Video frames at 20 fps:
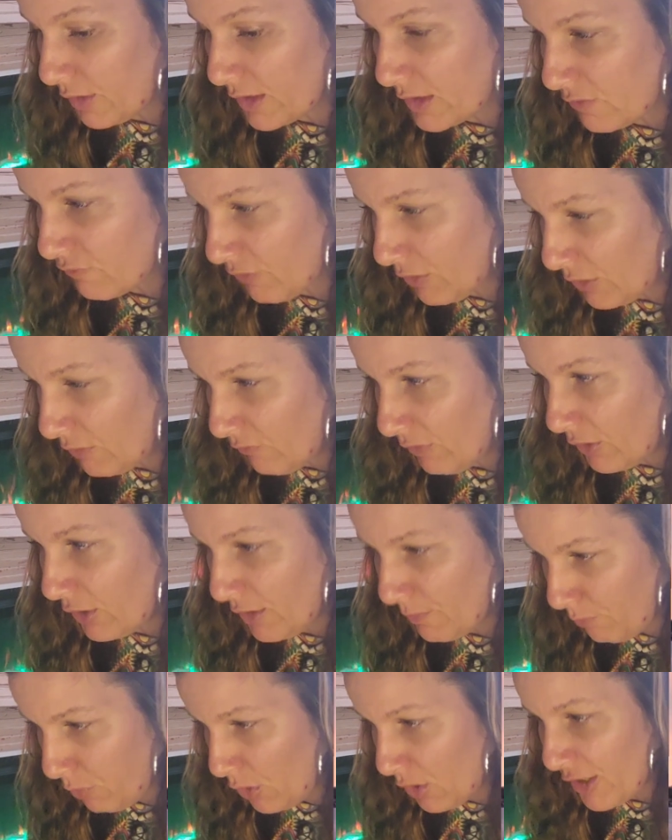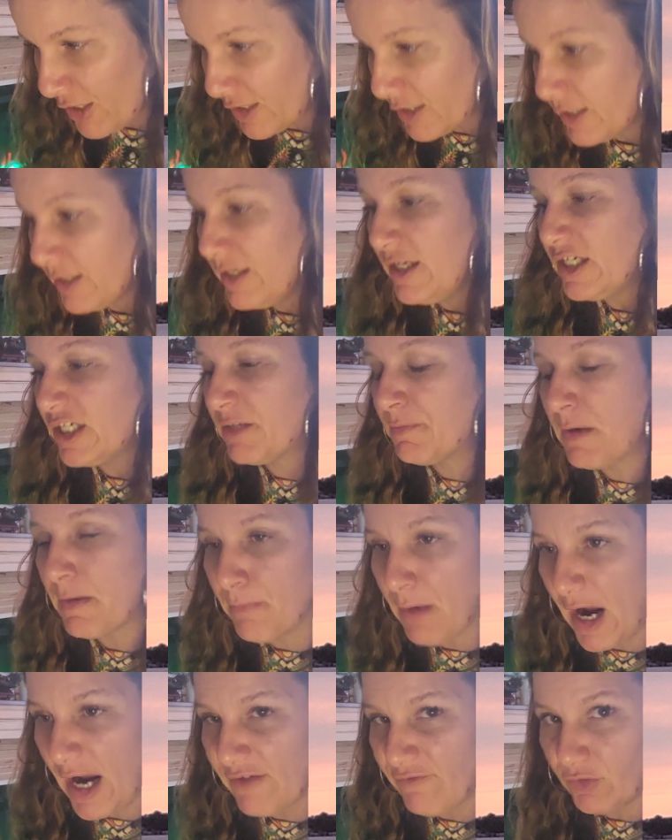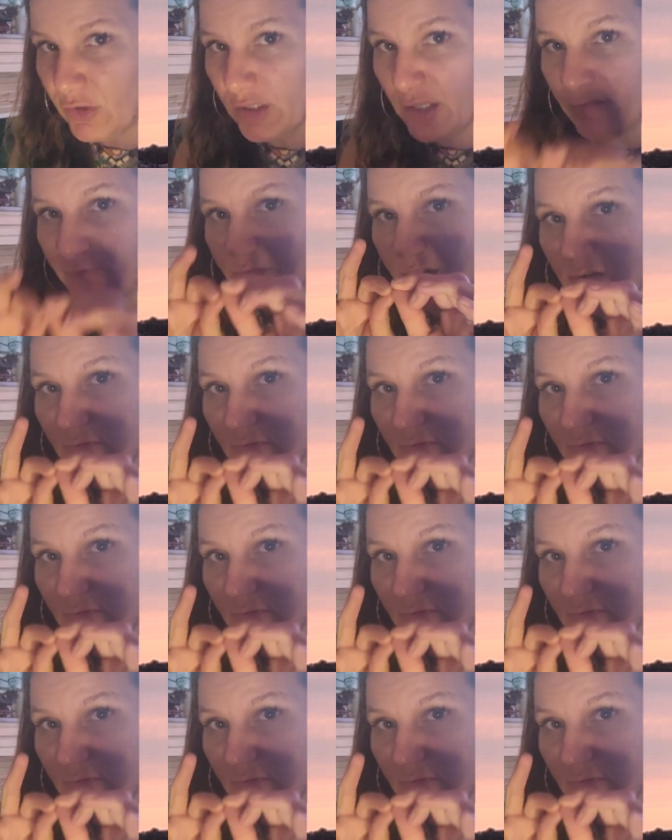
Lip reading: It's very, very important to be mindful of